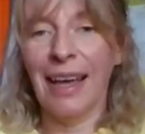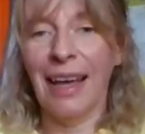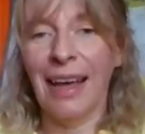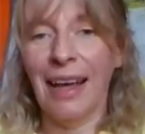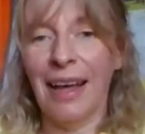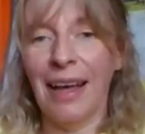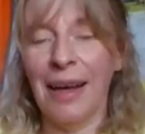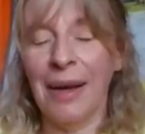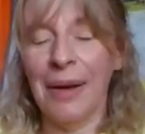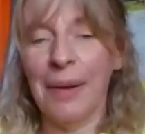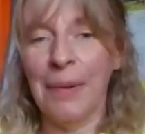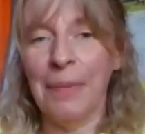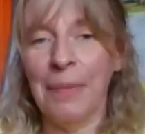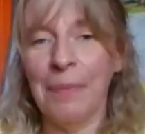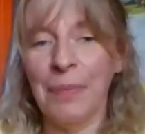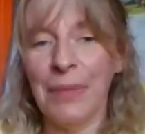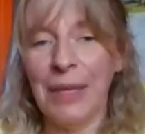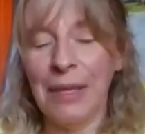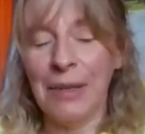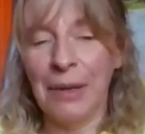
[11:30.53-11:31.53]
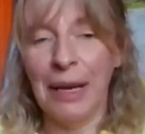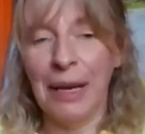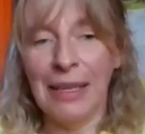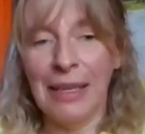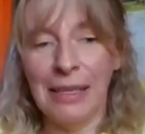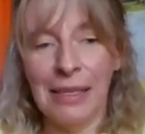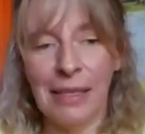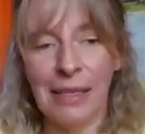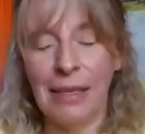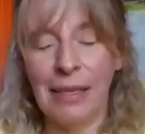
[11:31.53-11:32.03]

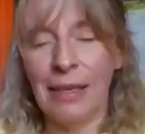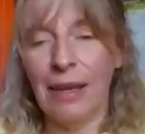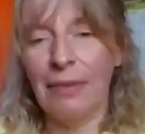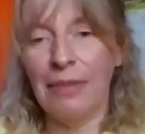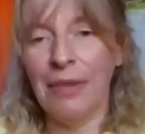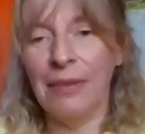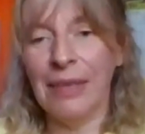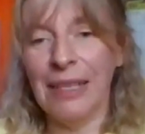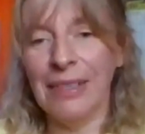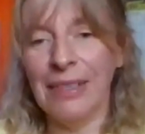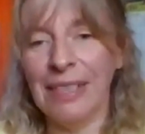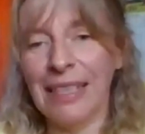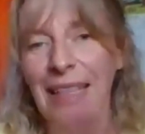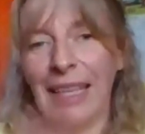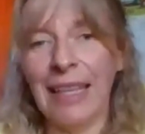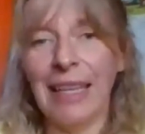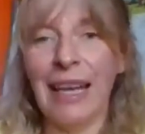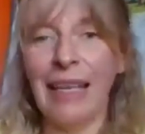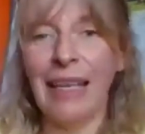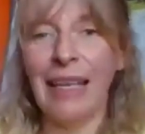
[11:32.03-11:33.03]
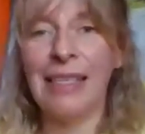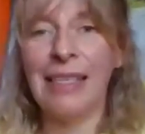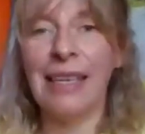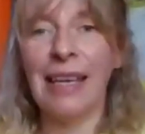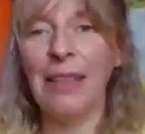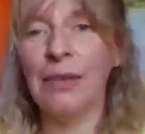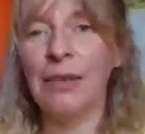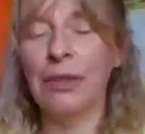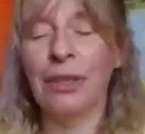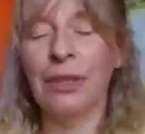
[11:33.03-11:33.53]
I send off the videos, and the next
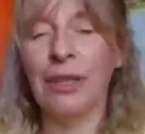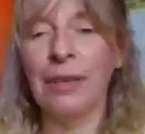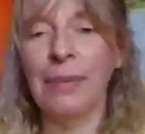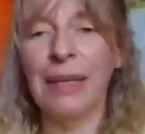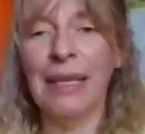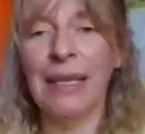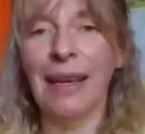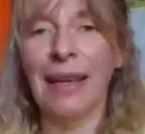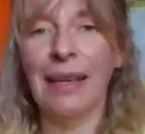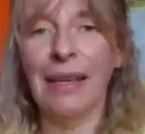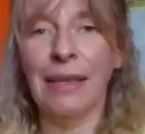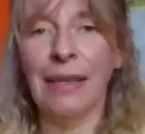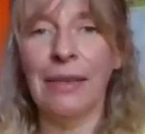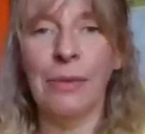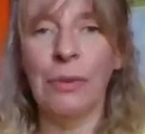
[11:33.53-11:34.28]
day they're looking at me like,